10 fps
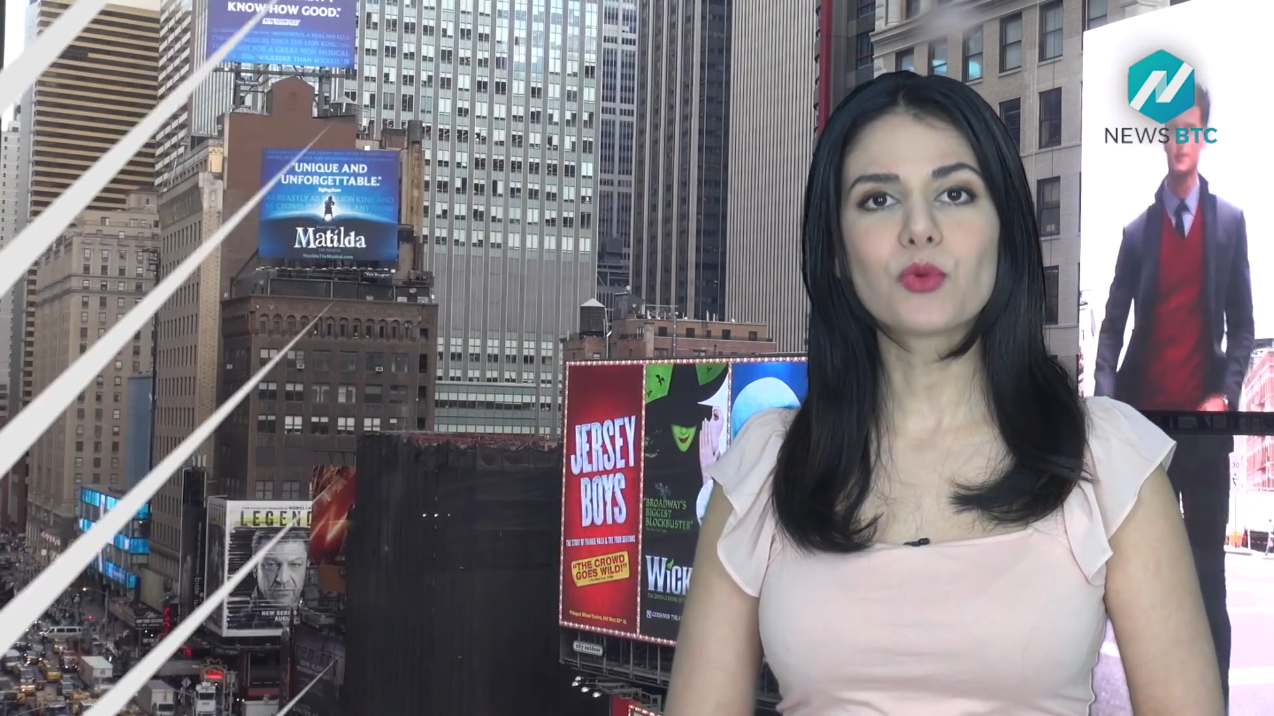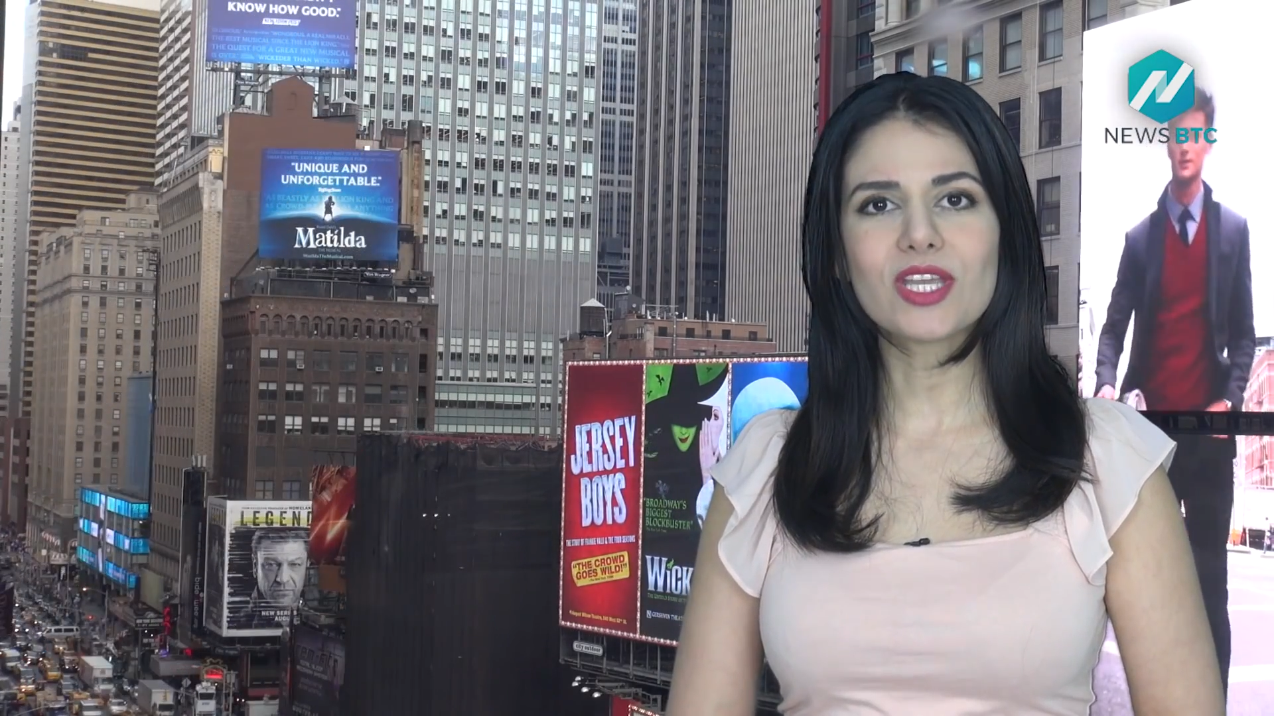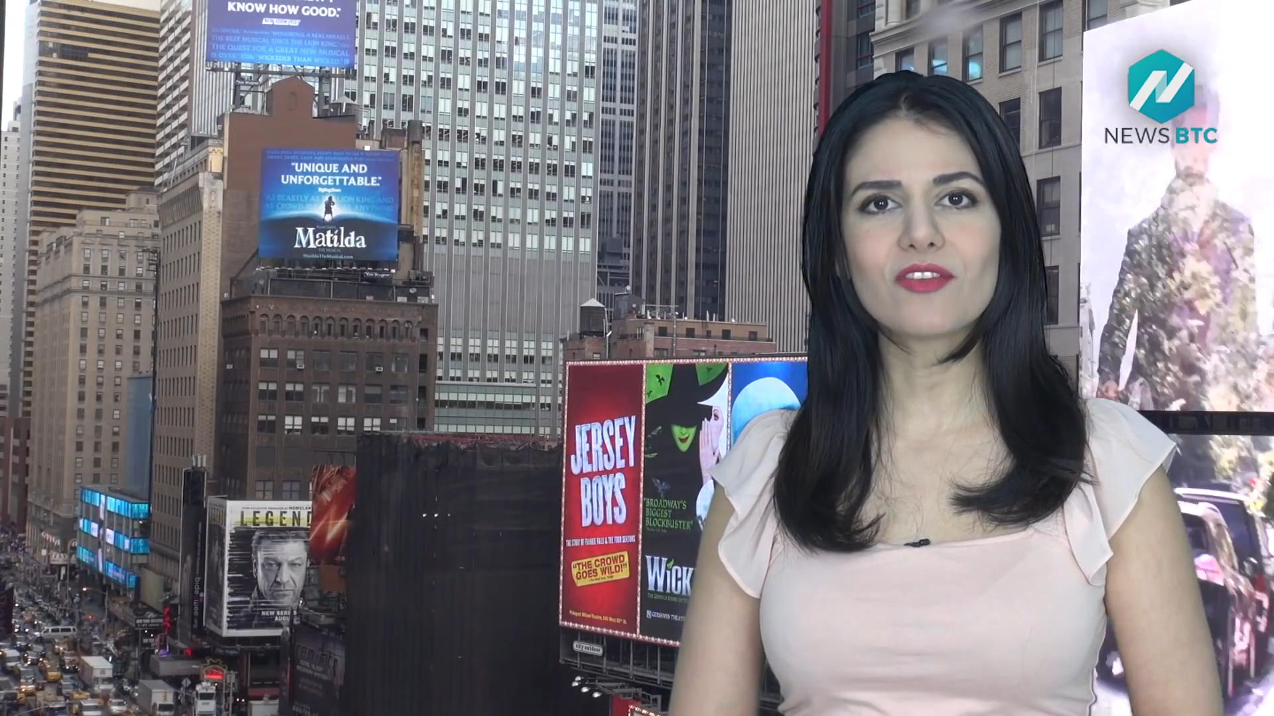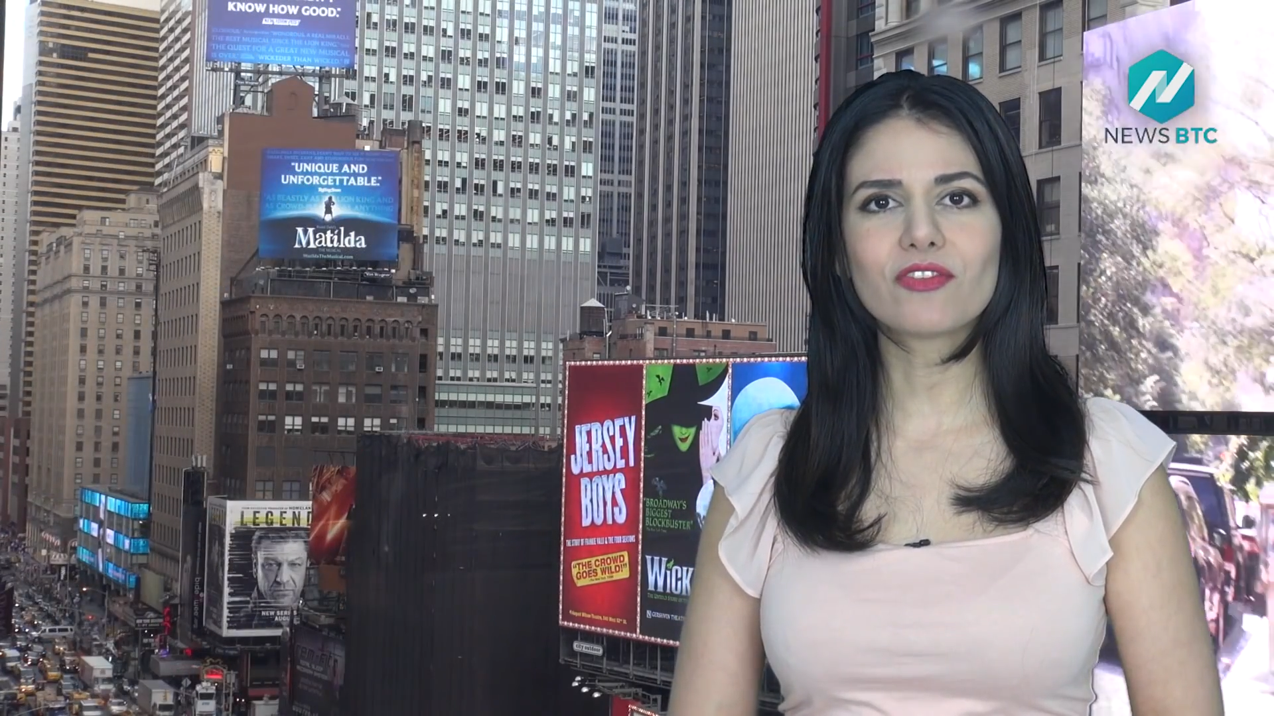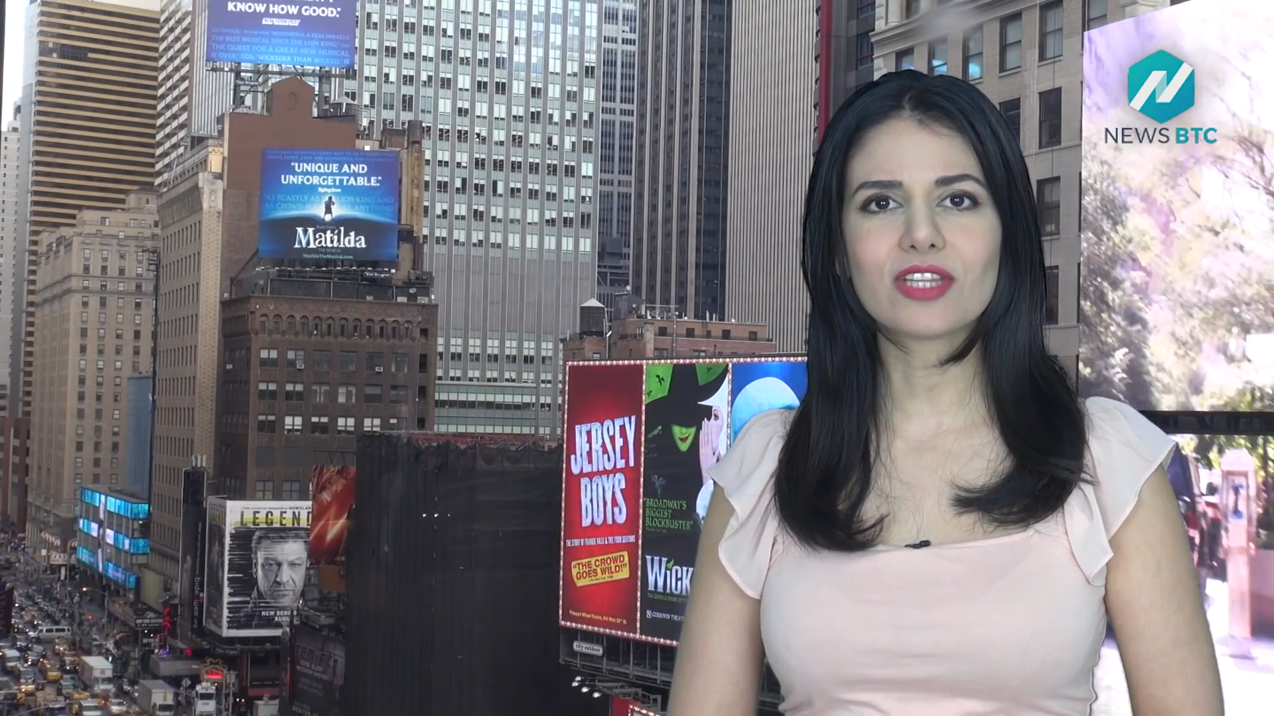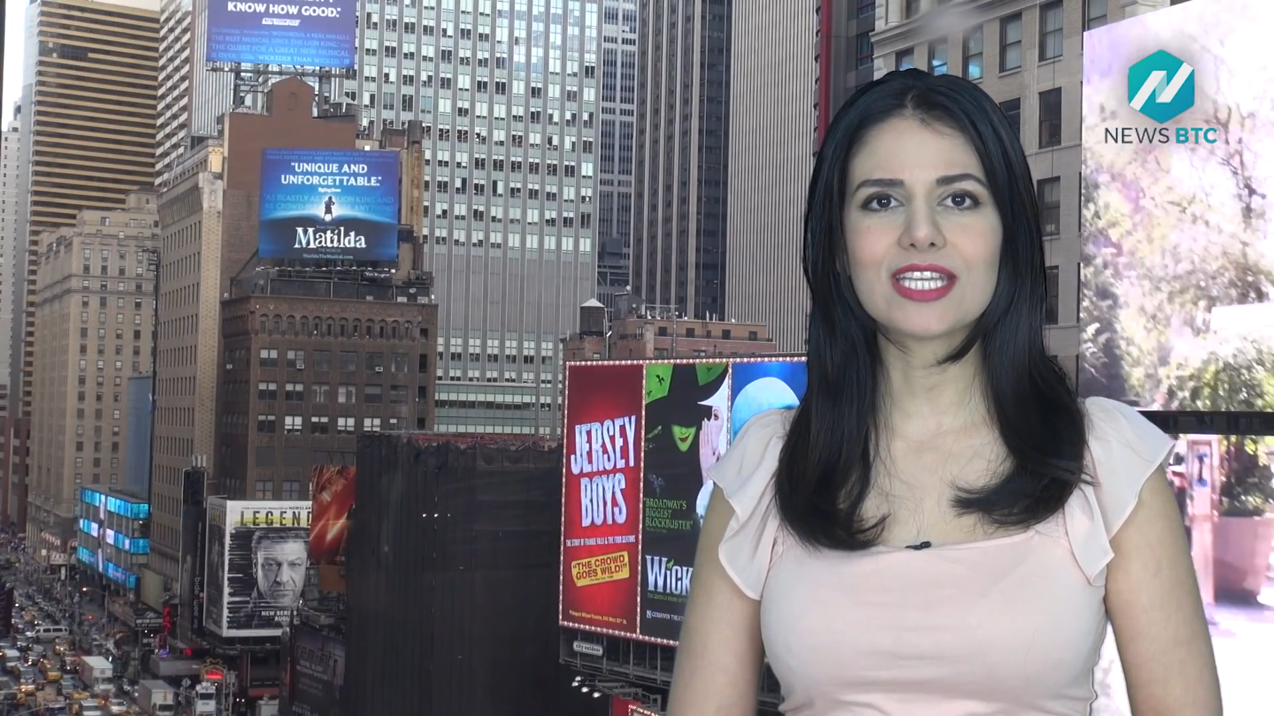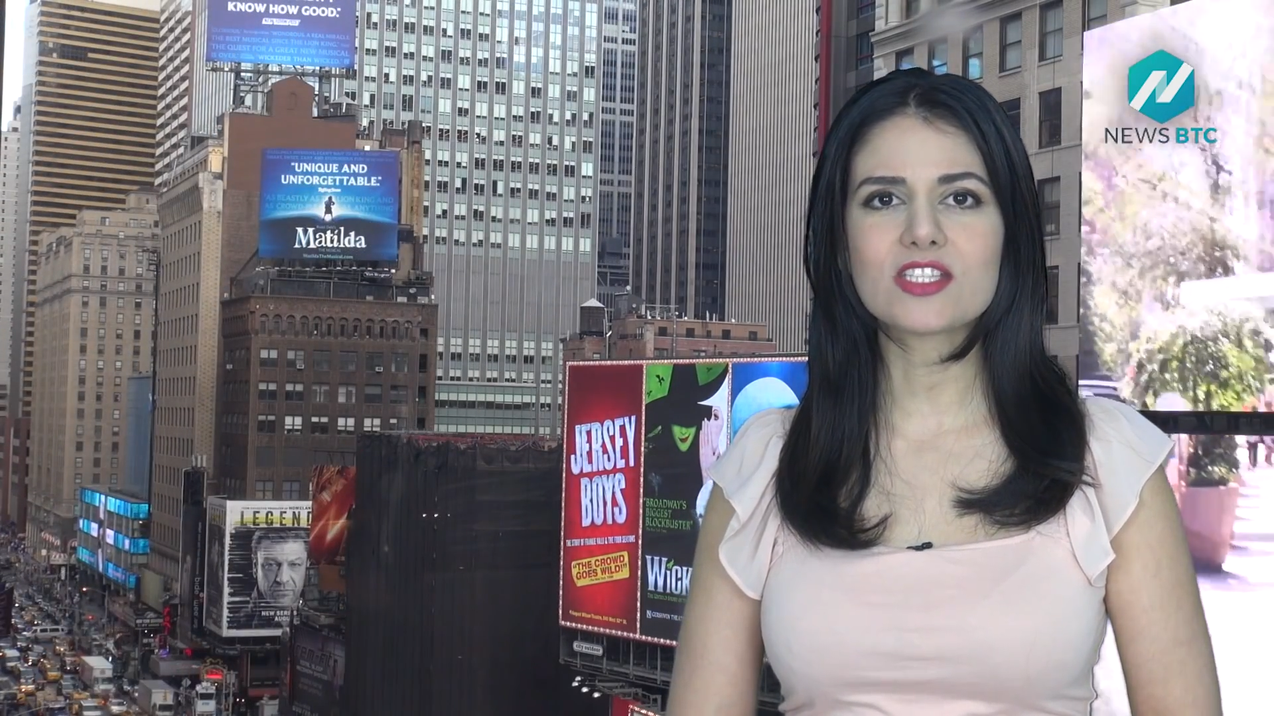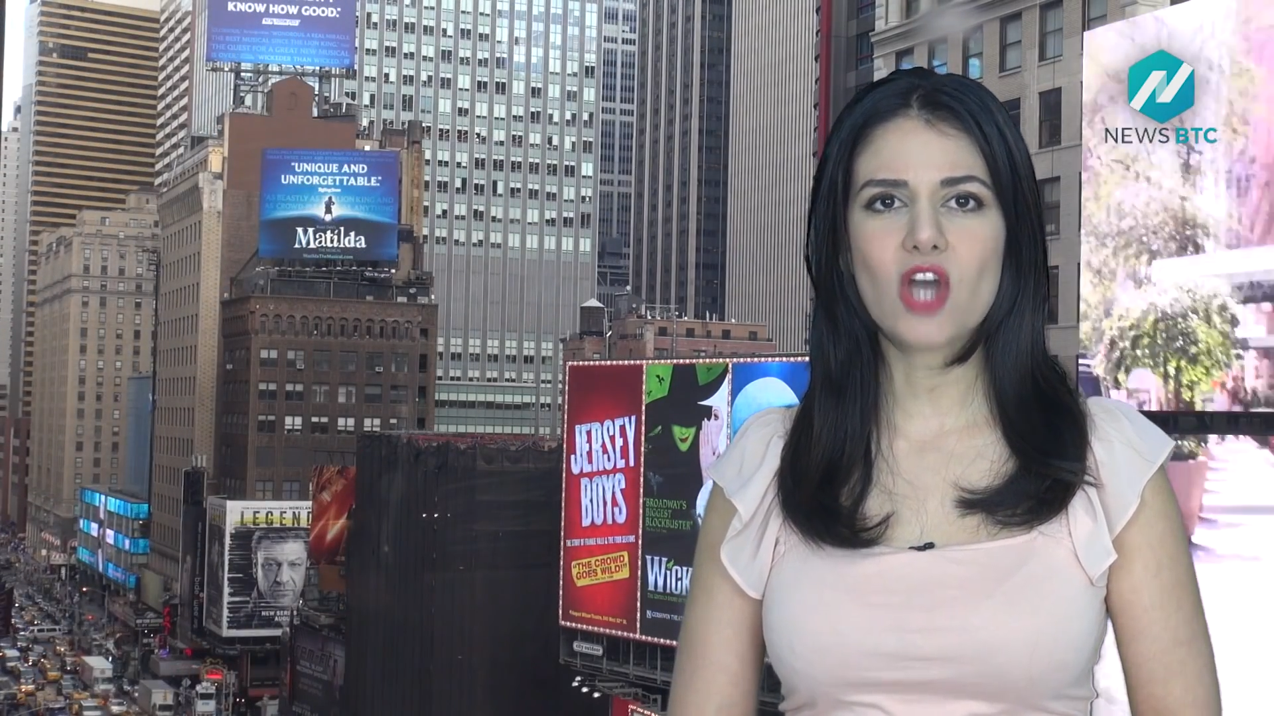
briefly